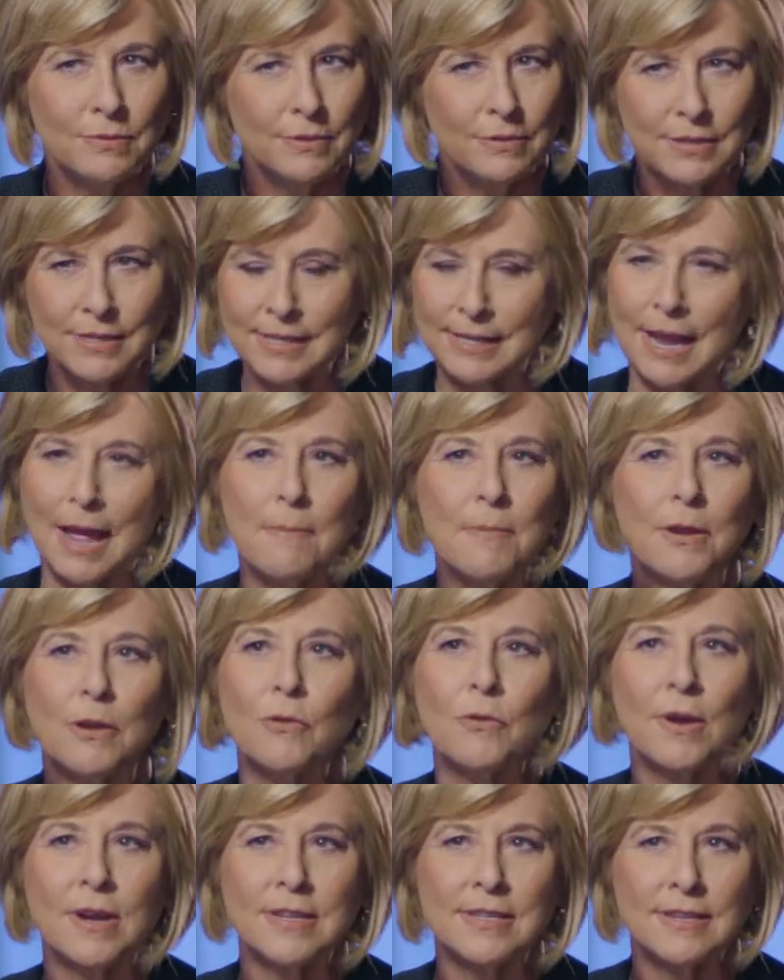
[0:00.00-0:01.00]
stabbing
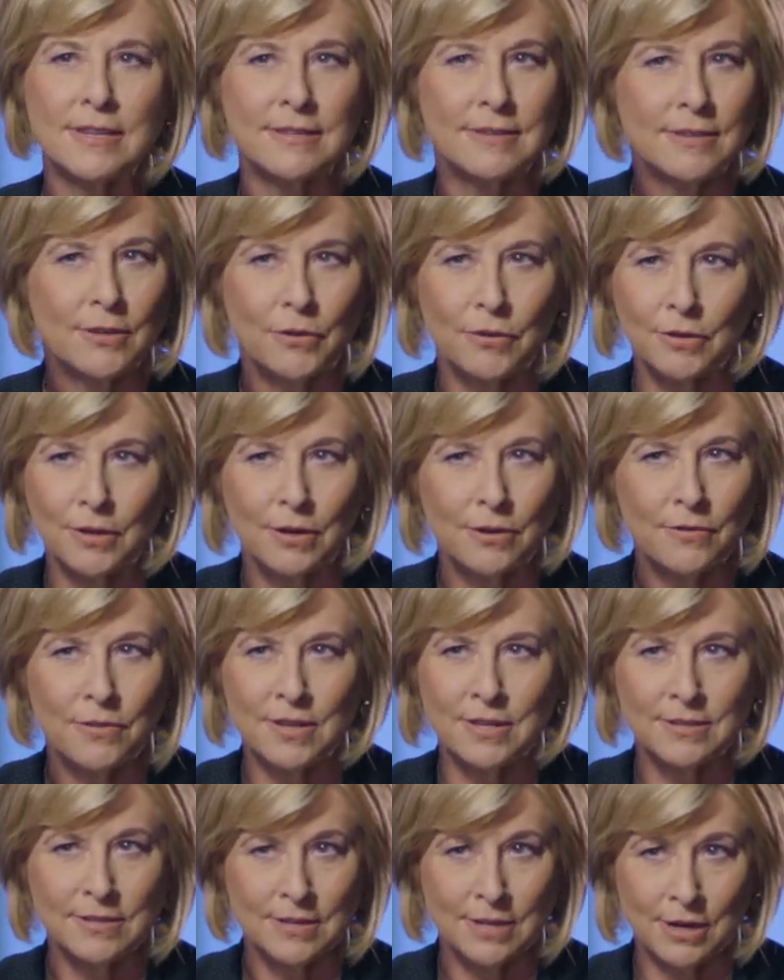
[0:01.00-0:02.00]
crisis earlier
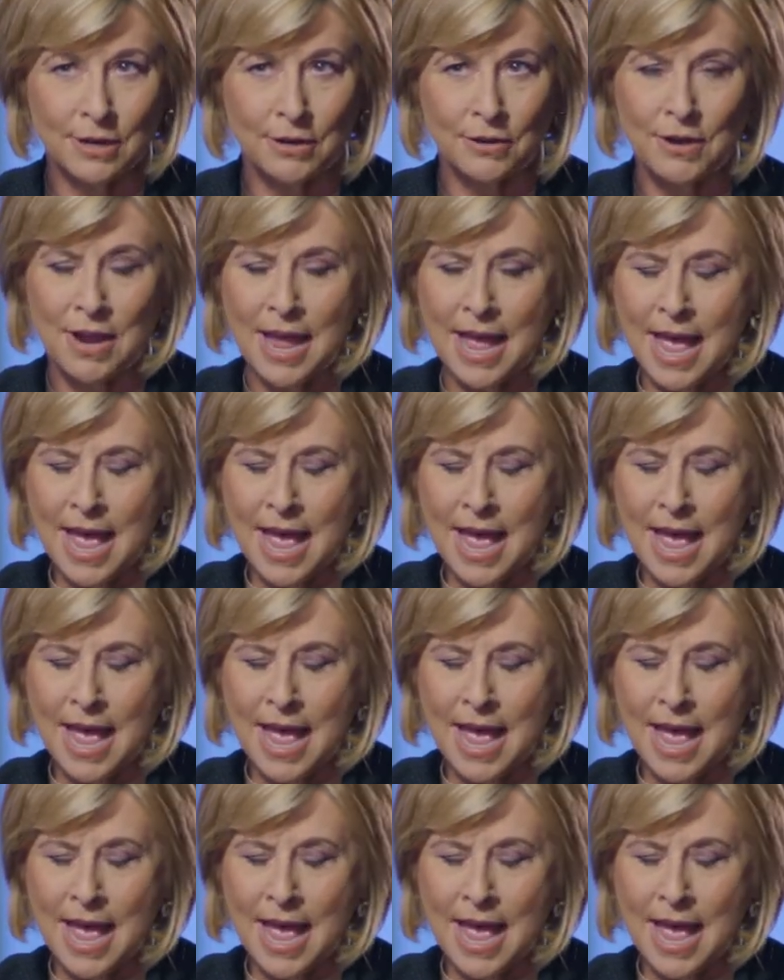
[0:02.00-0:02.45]
this year.